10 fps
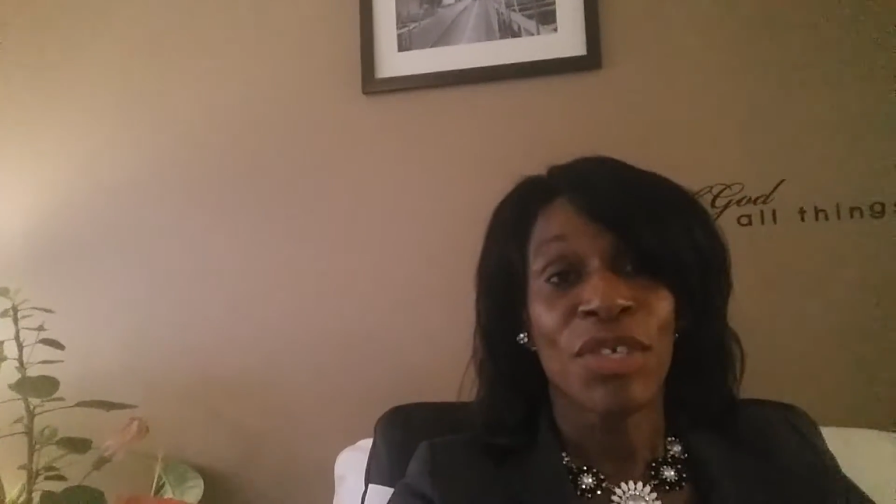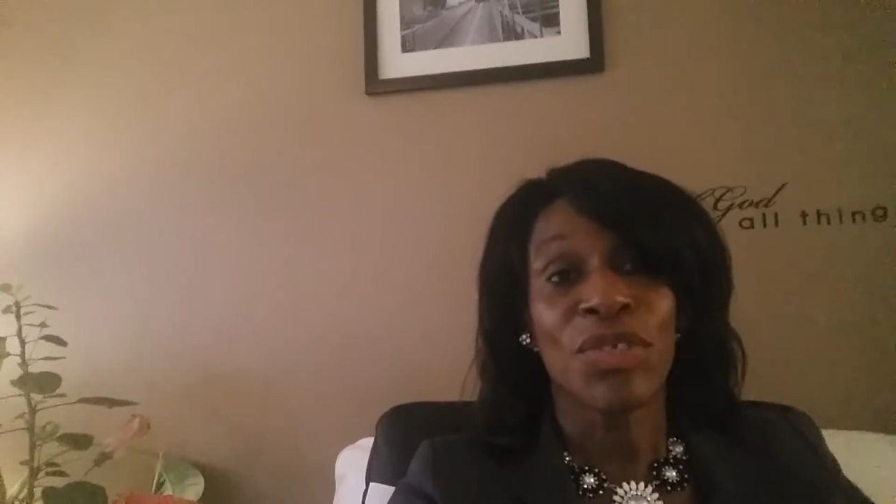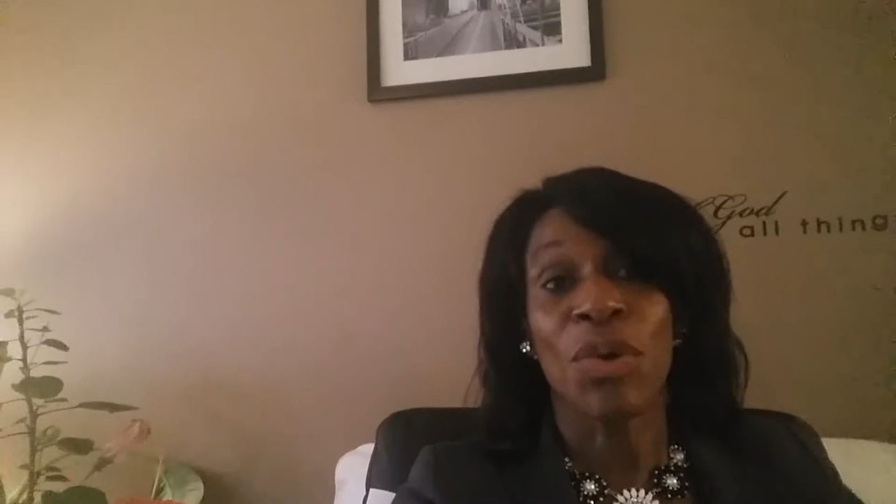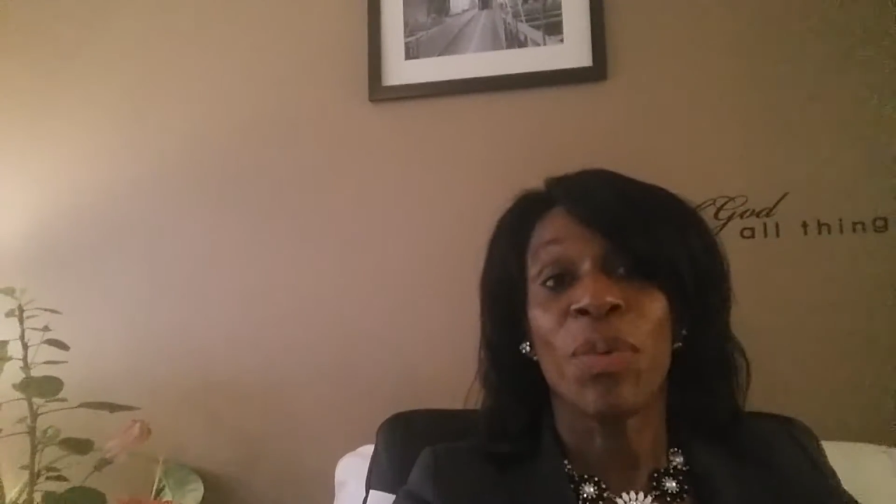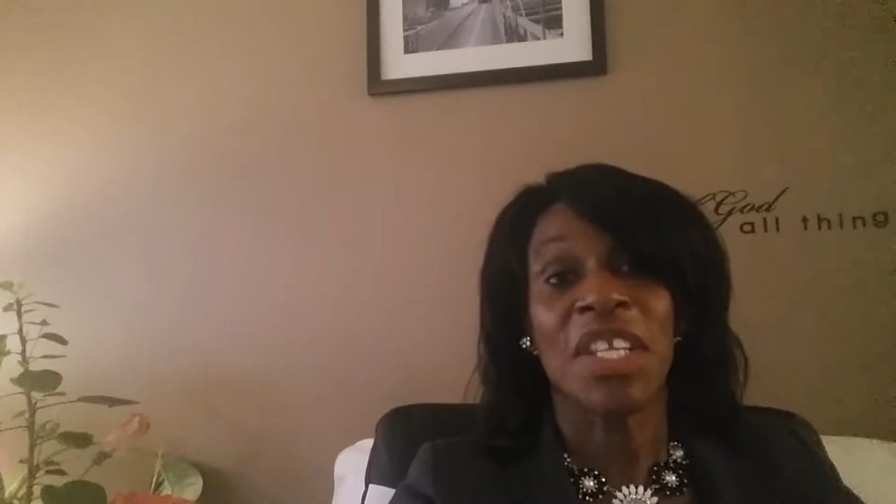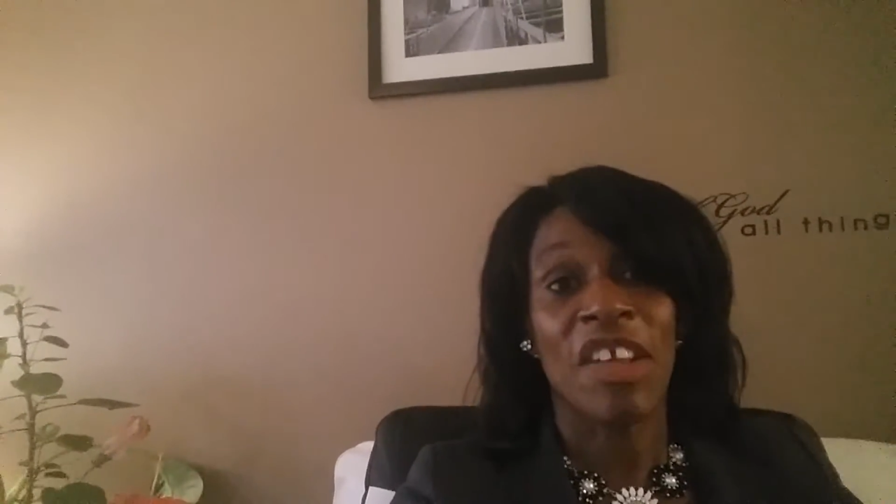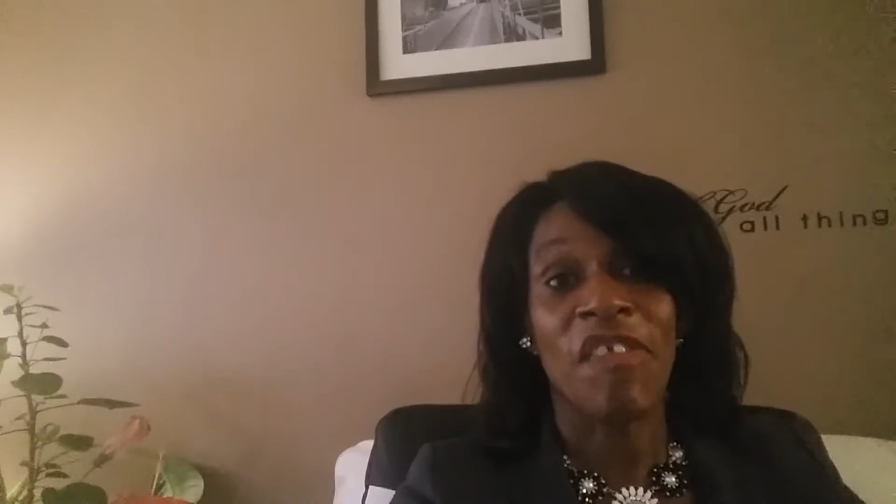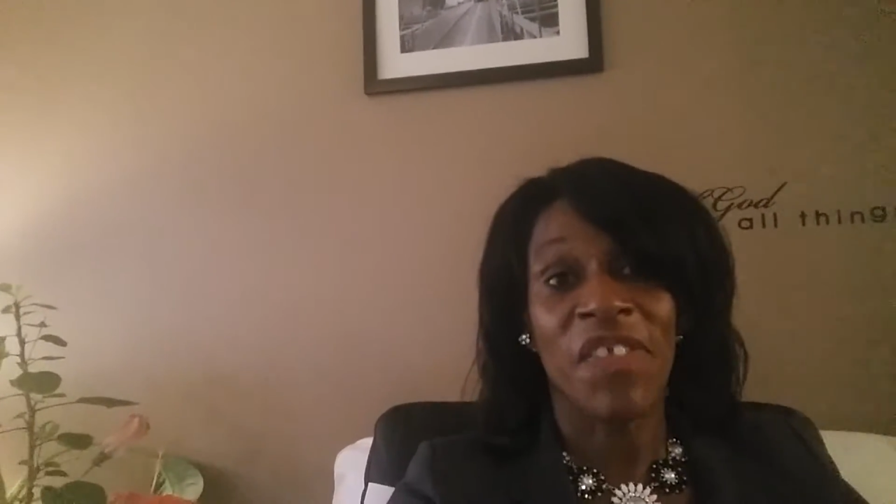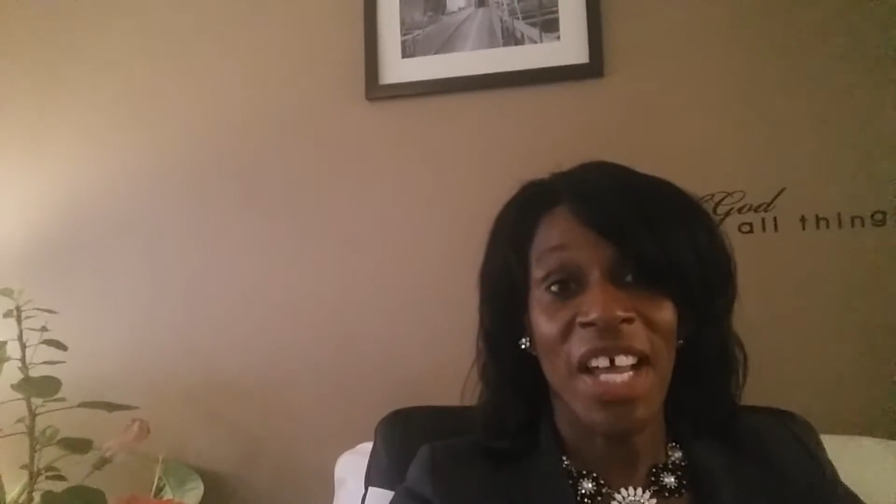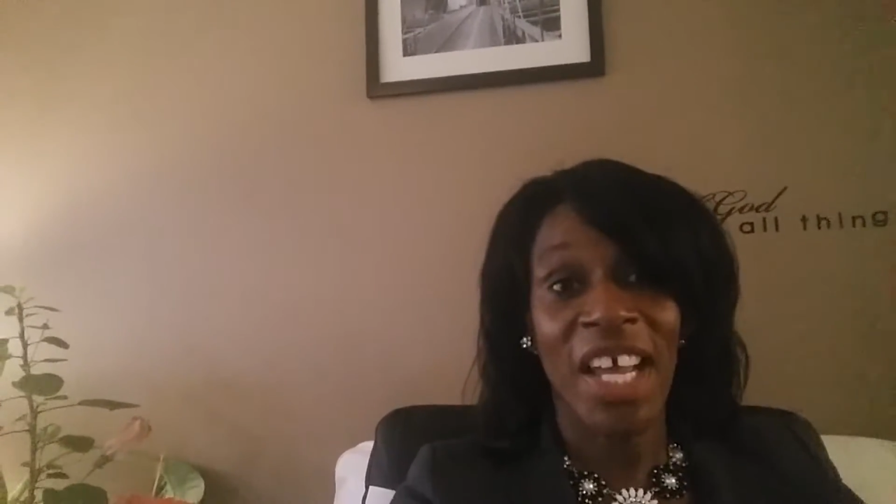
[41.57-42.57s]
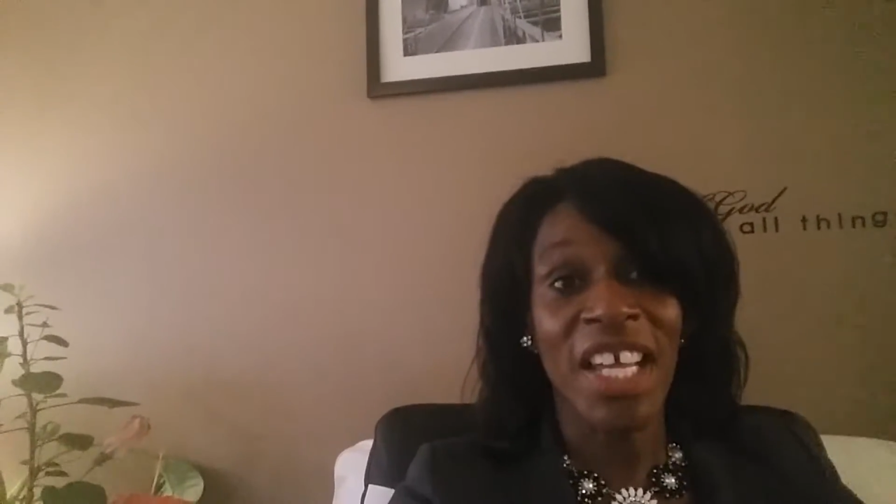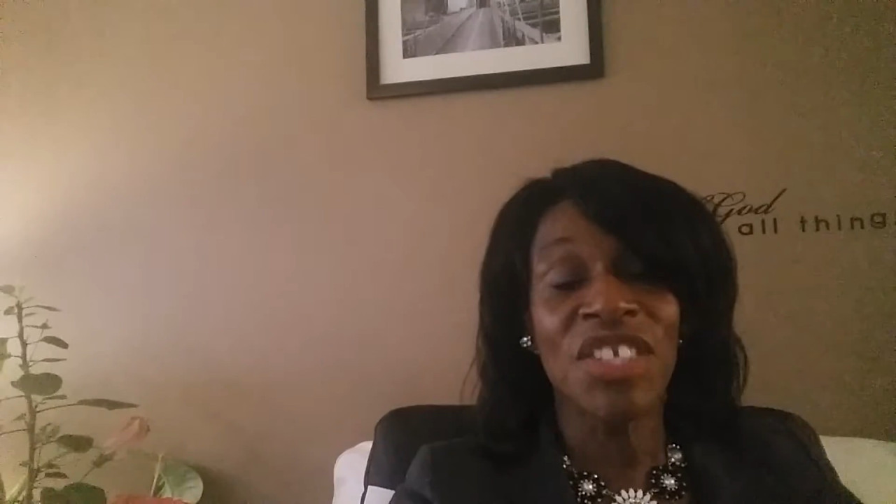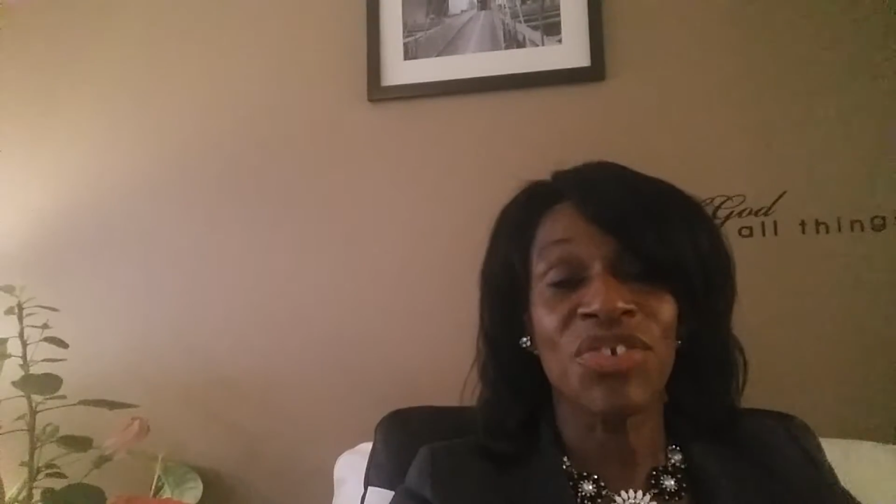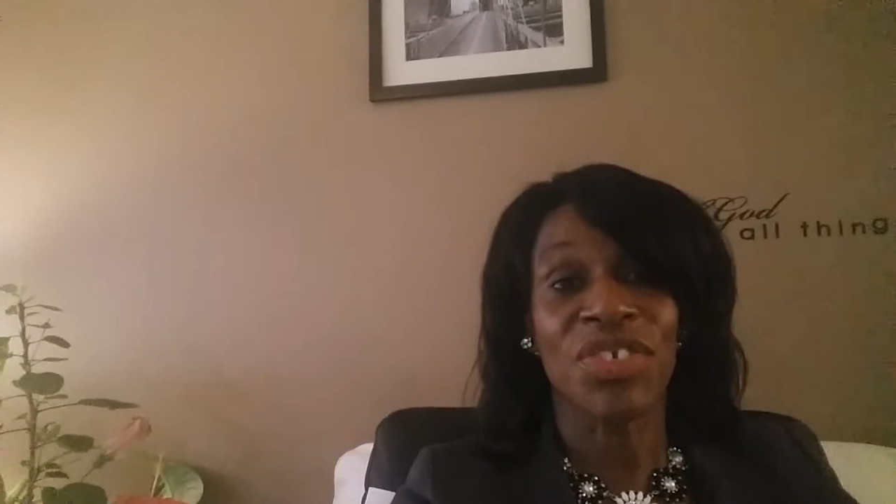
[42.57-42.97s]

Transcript: So when you find